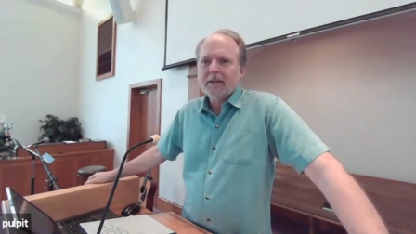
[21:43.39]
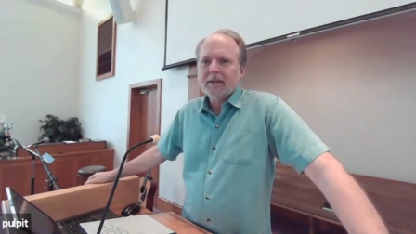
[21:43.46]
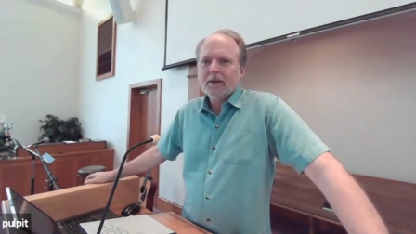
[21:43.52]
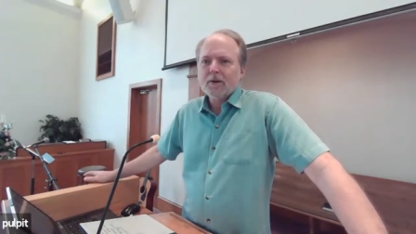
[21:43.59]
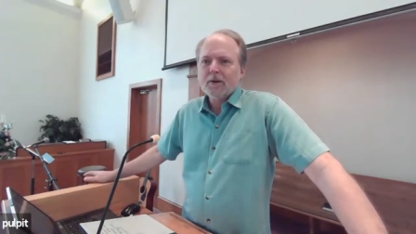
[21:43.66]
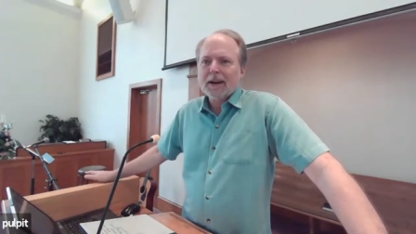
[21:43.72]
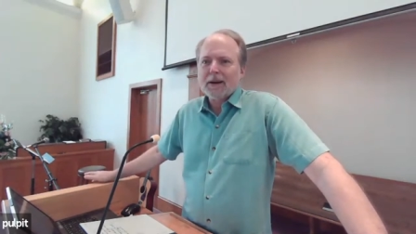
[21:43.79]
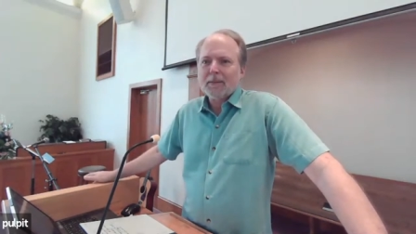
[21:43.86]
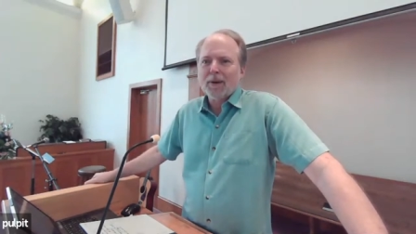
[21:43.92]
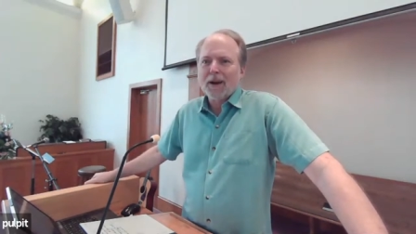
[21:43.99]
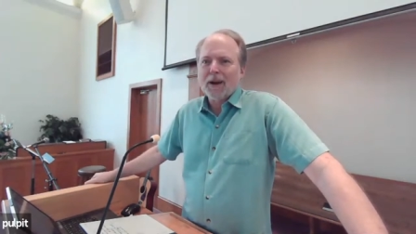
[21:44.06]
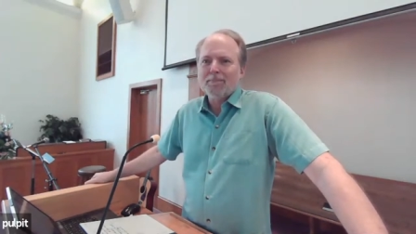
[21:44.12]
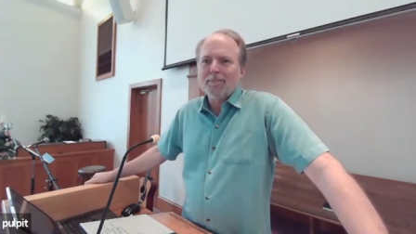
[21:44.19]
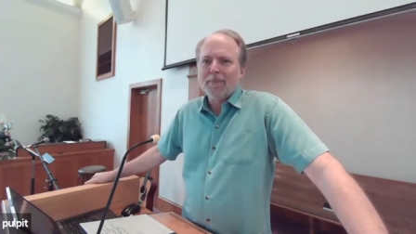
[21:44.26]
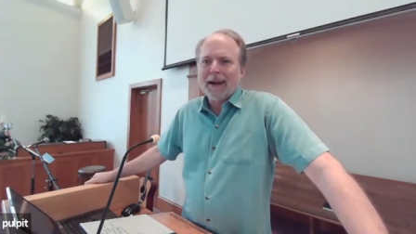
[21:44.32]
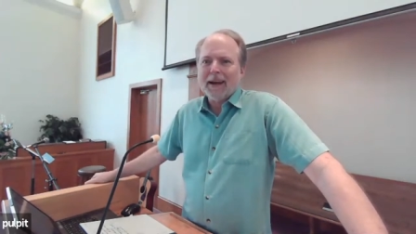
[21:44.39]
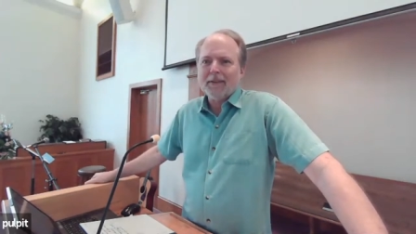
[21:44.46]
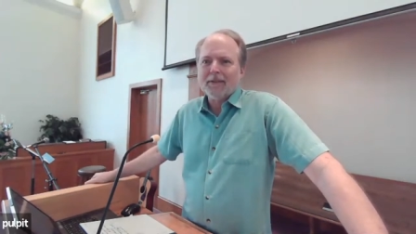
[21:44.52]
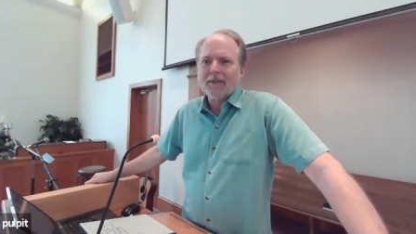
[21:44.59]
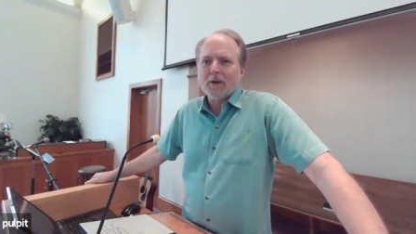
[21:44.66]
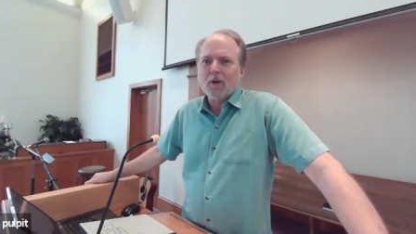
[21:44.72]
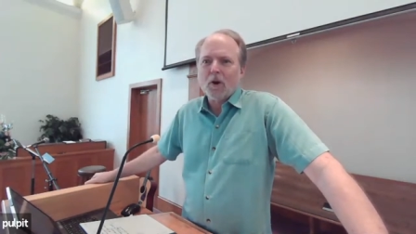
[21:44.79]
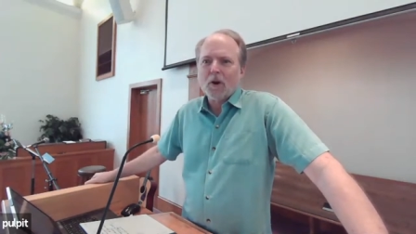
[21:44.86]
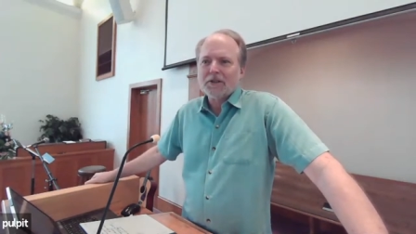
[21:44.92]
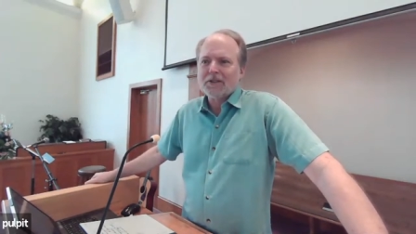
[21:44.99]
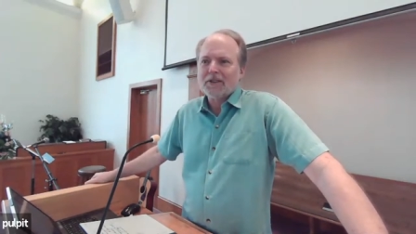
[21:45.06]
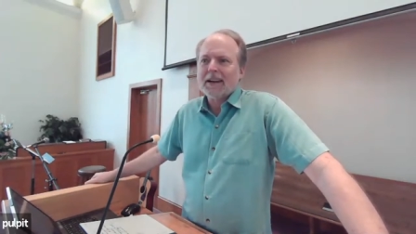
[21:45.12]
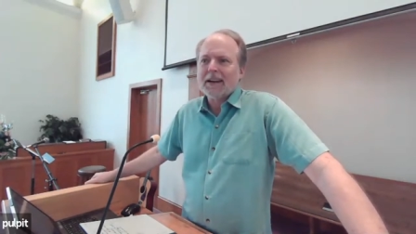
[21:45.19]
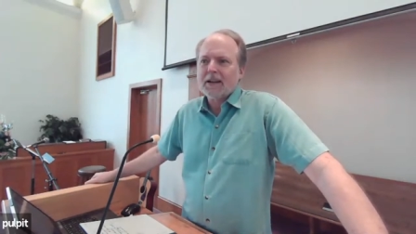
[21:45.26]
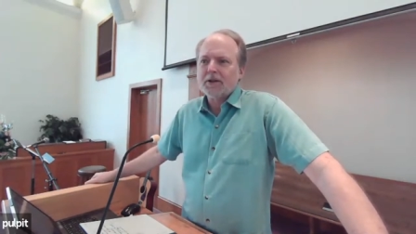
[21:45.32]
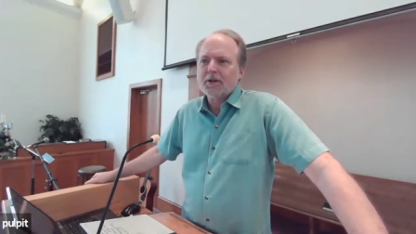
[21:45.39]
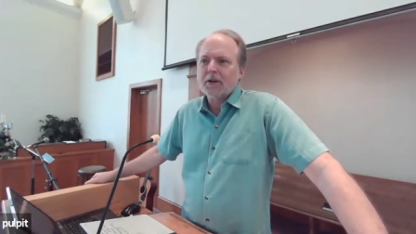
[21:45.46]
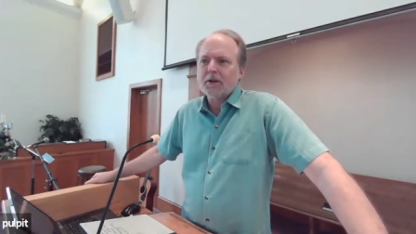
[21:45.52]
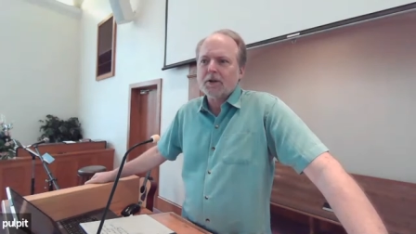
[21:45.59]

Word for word: create a bloodbath across the nation.